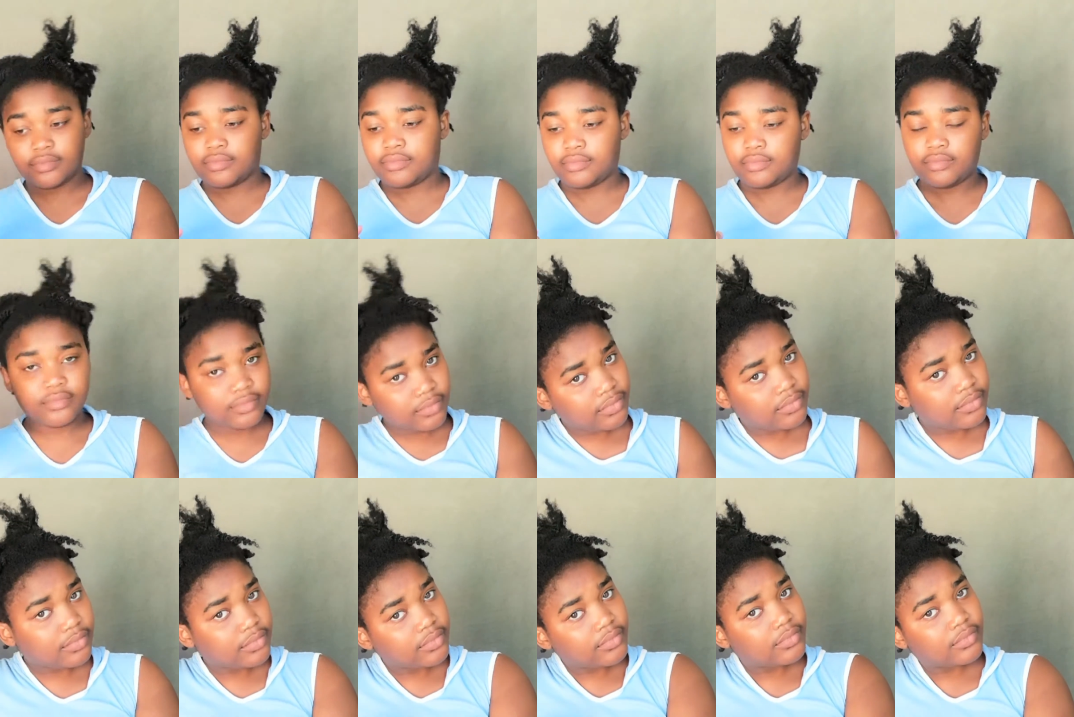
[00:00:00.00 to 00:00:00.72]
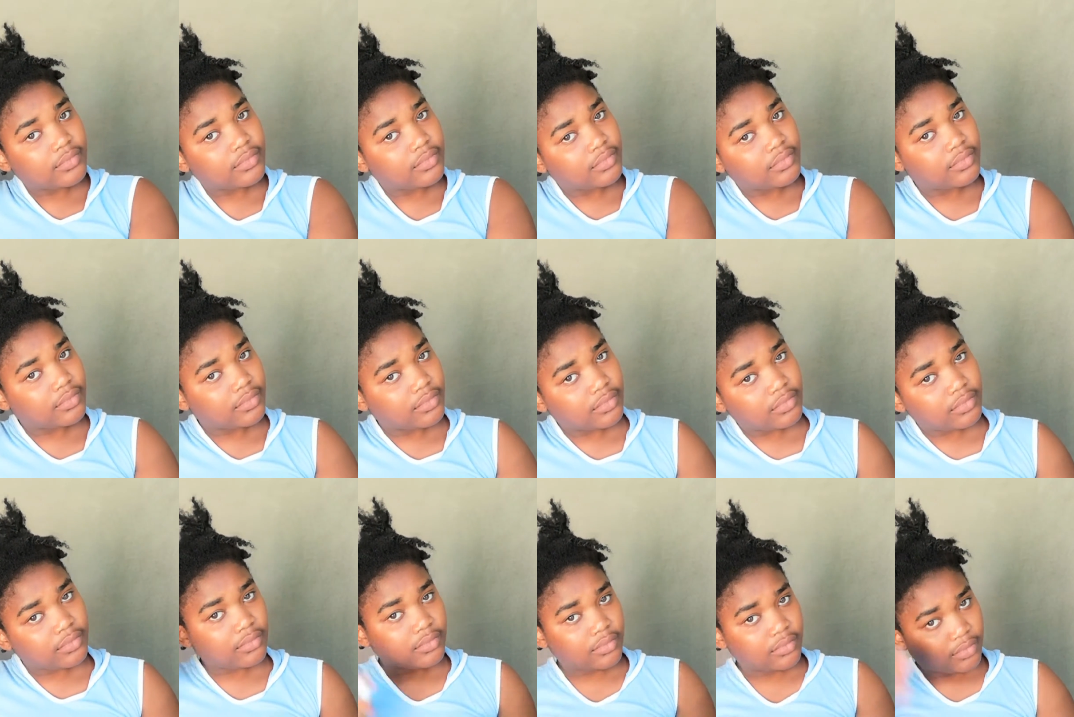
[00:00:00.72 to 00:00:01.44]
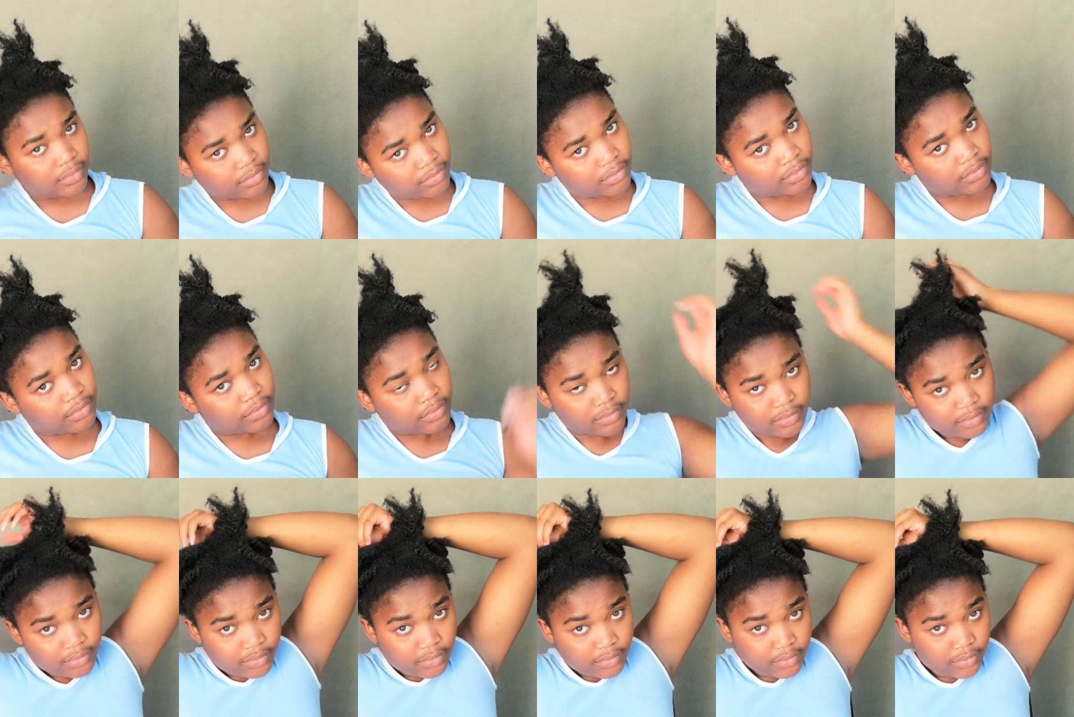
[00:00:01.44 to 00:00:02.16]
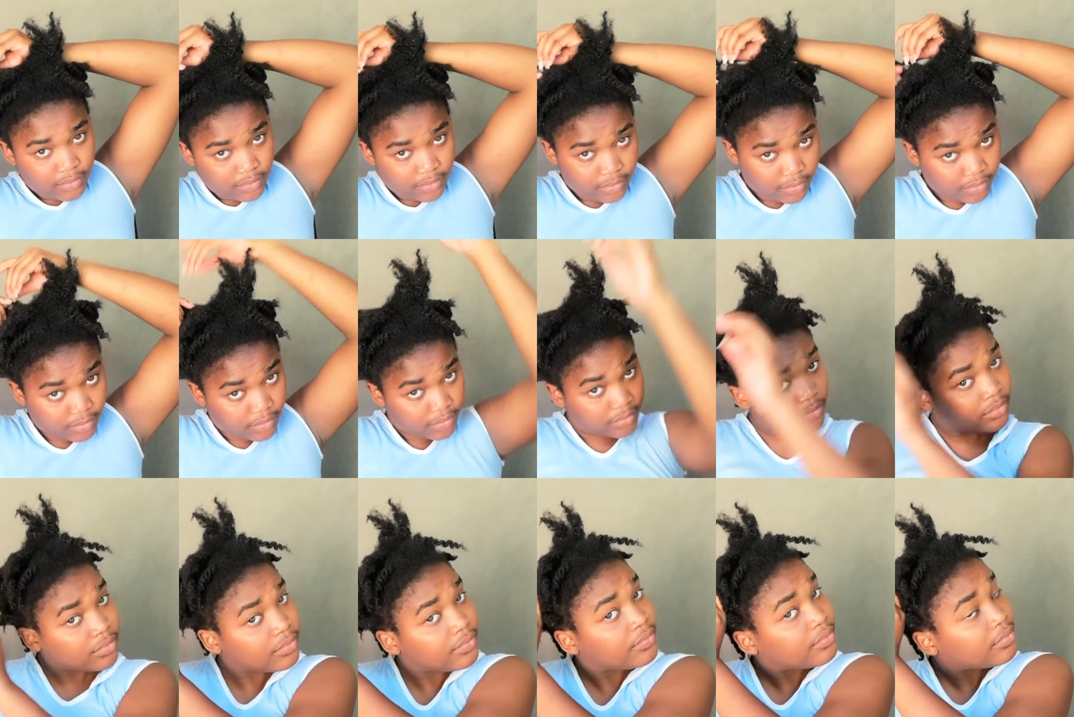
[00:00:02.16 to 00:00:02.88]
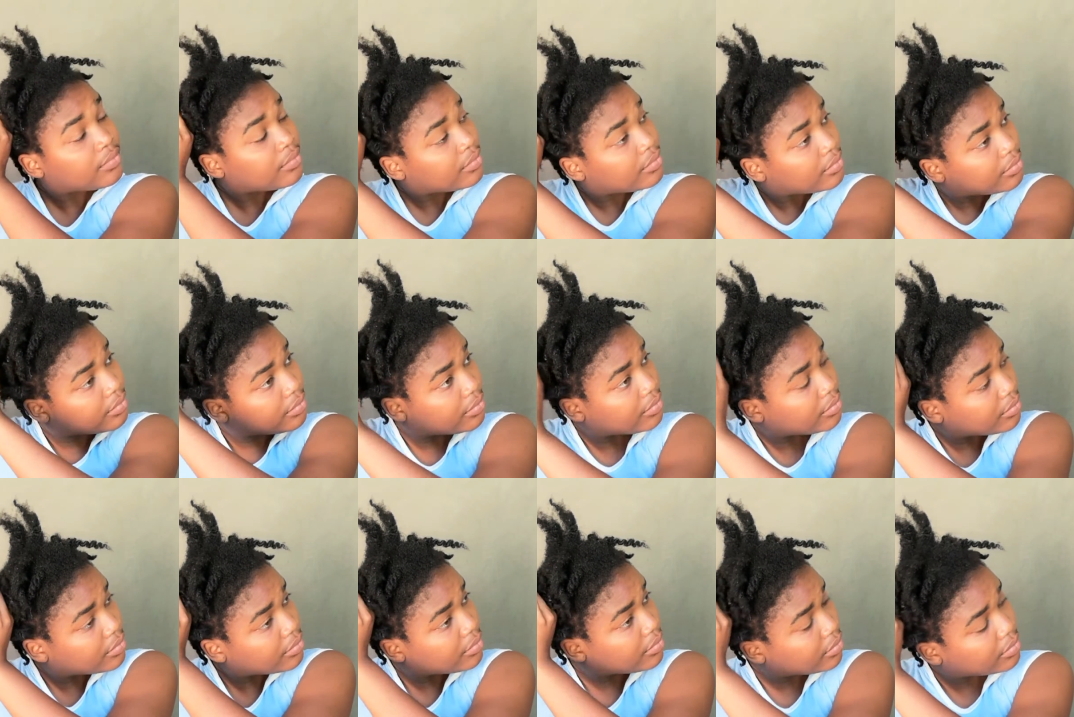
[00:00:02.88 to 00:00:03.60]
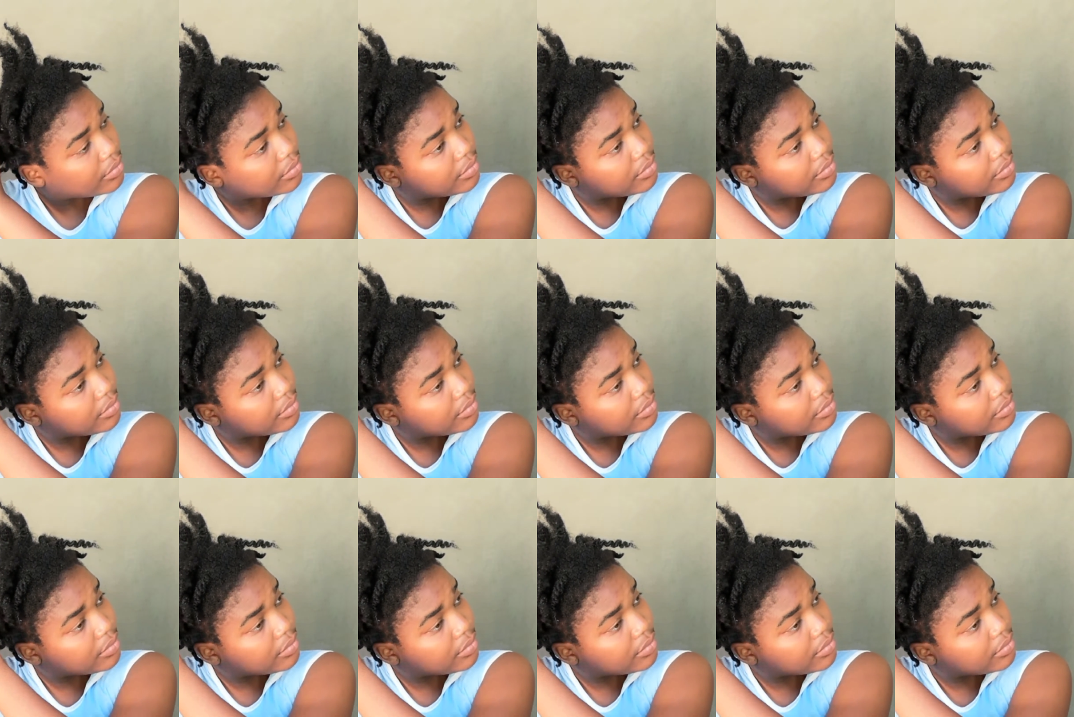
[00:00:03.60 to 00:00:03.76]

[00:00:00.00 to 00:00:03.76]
My hair is currently stiff and dry at the moment, but I'm gonna